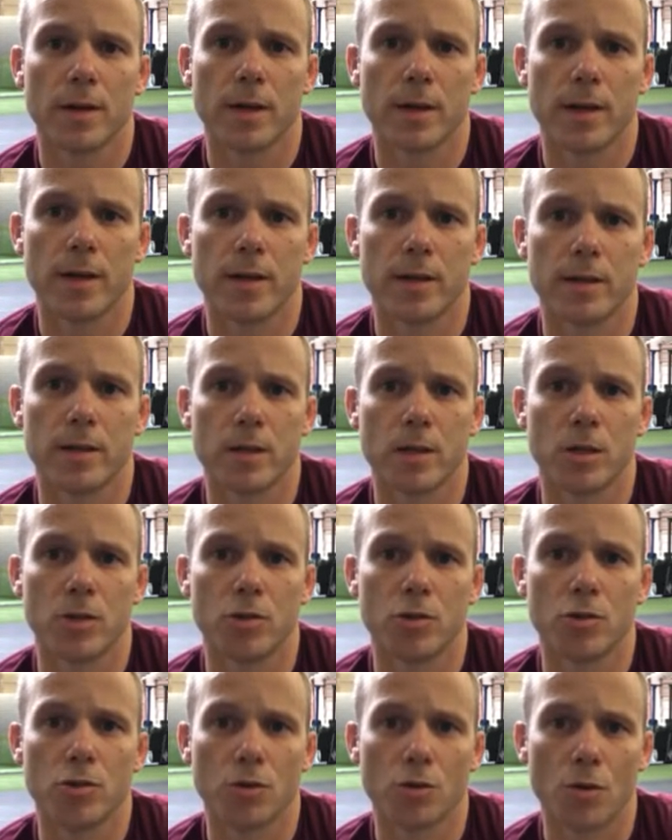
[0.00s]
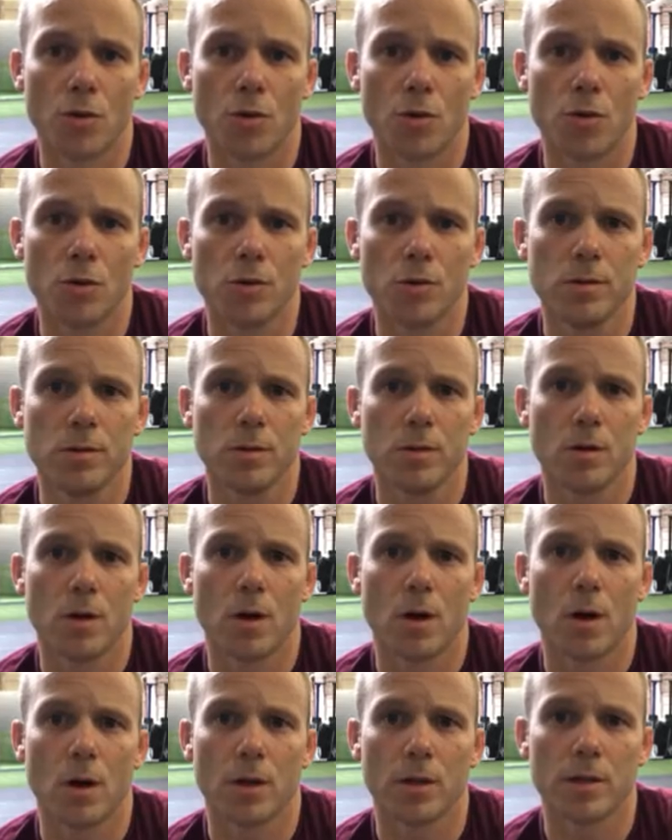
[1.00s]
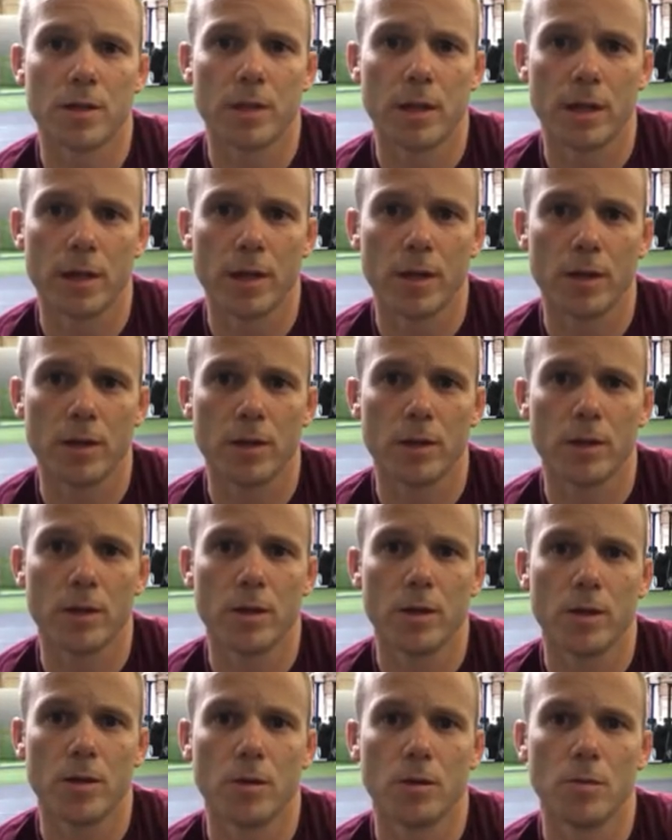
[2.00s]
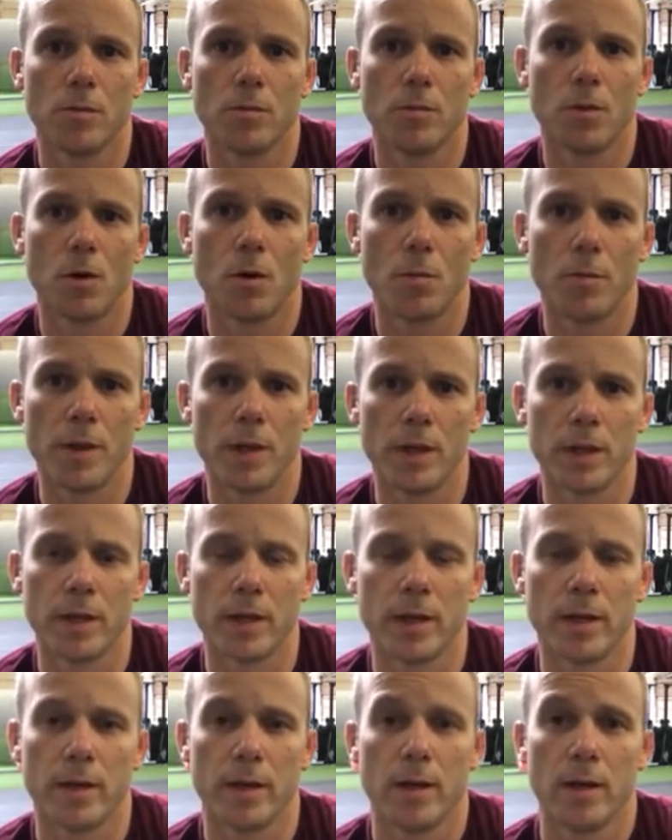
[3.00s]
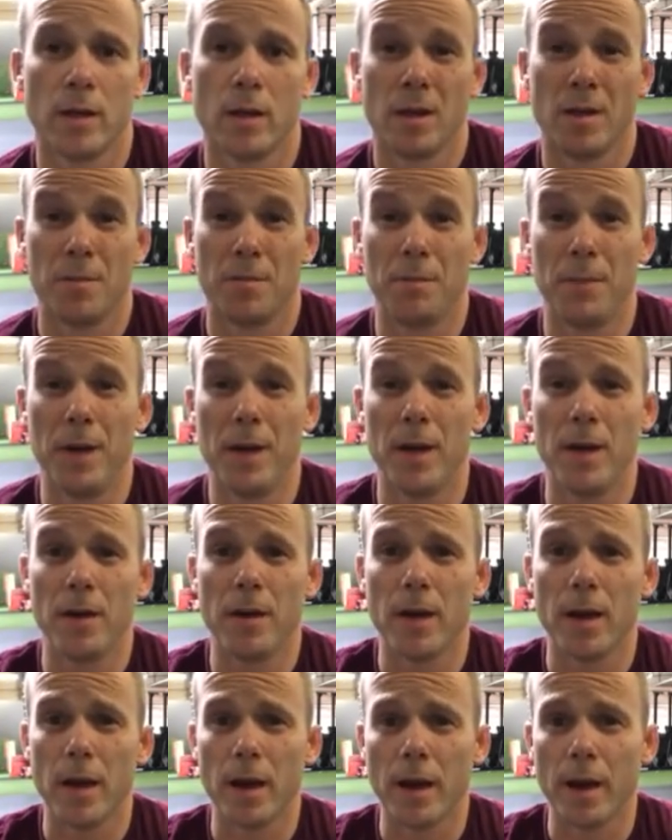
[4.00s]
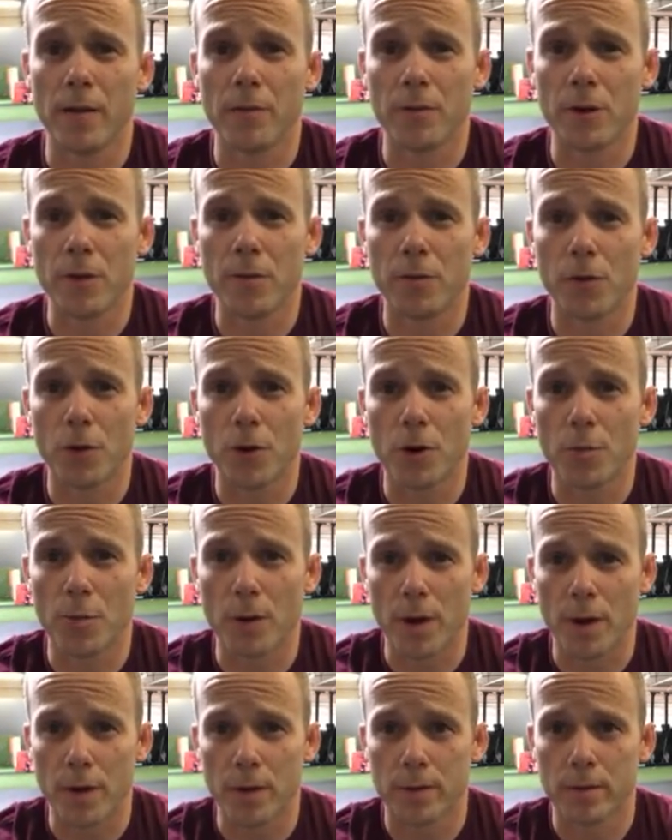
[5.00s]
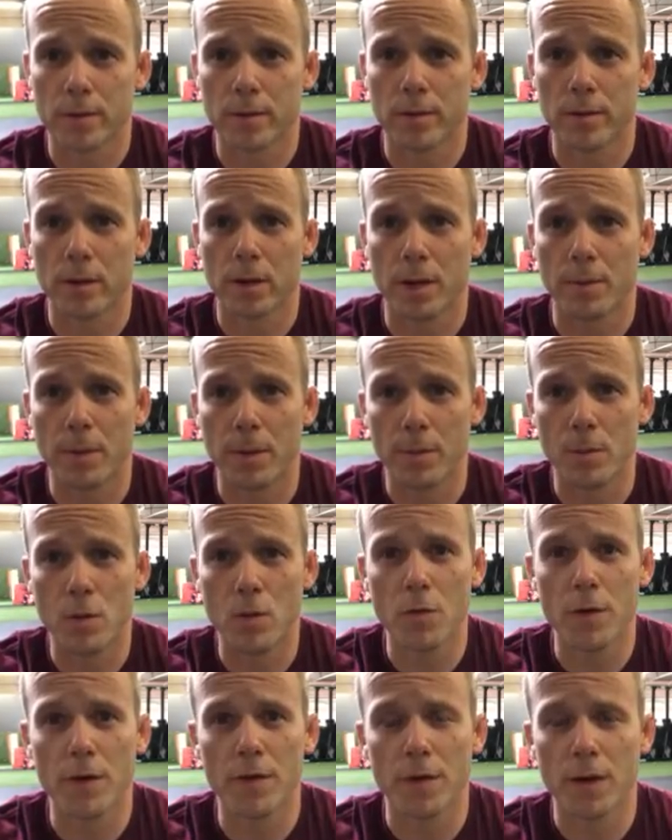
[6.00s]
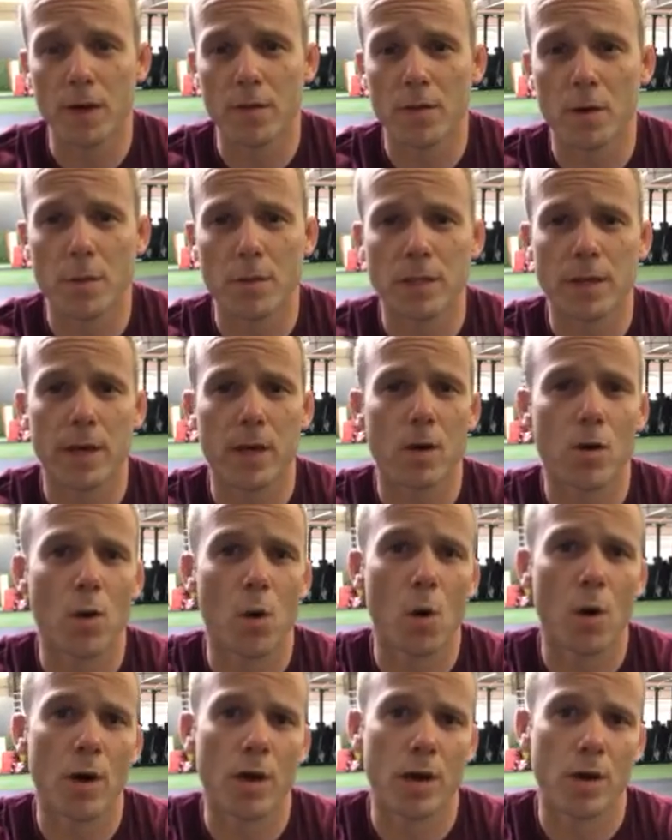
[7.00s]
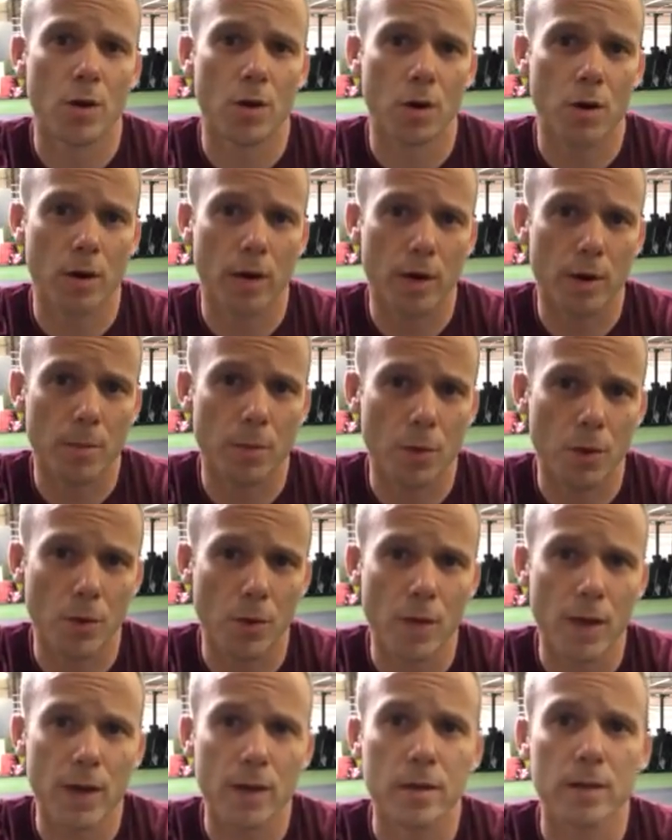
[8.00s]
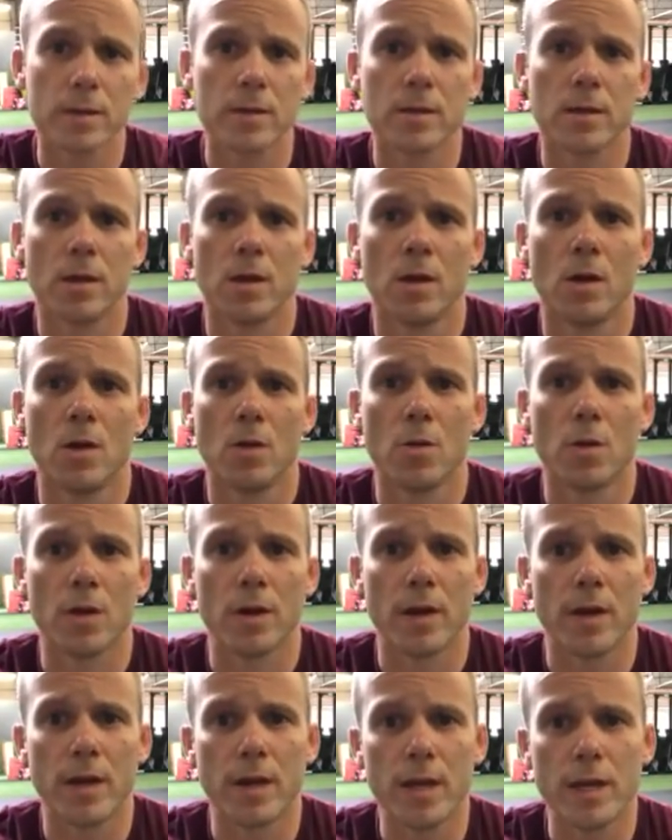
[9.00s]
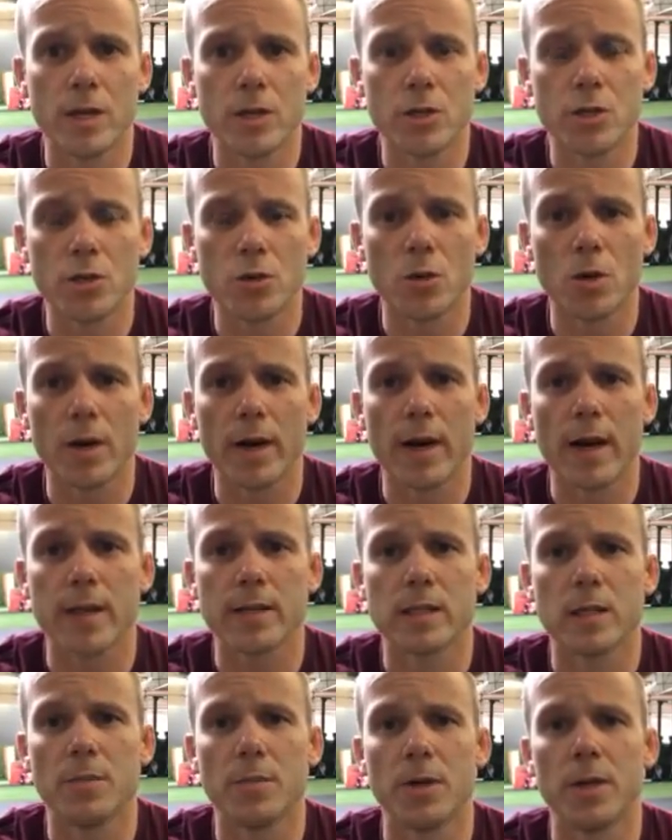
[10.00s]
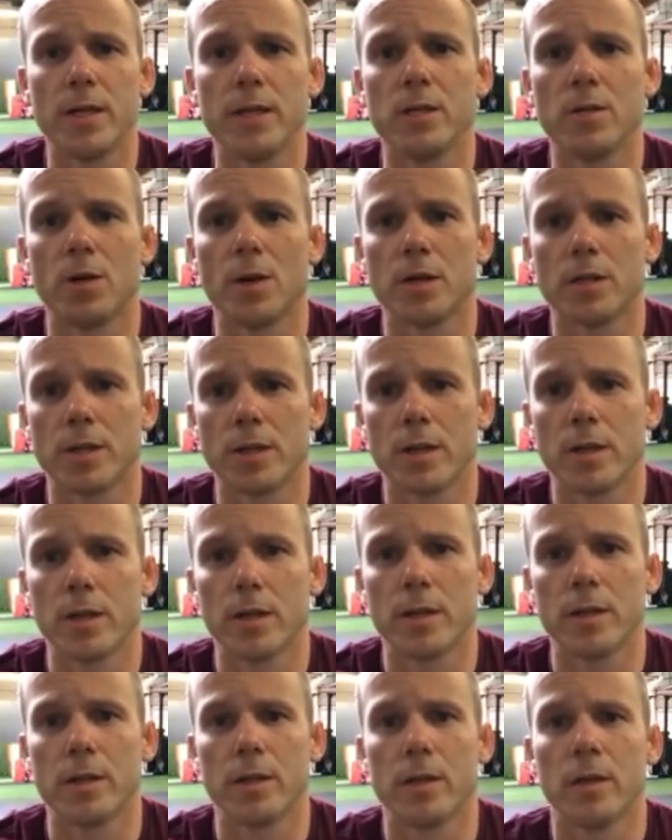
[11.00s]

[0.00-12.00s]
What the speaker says: is controlled articular mobility, meaning every vertebrae can be moving. Think of almost like an accordion or like a pearl necklace, where each joint has the ability to articulate.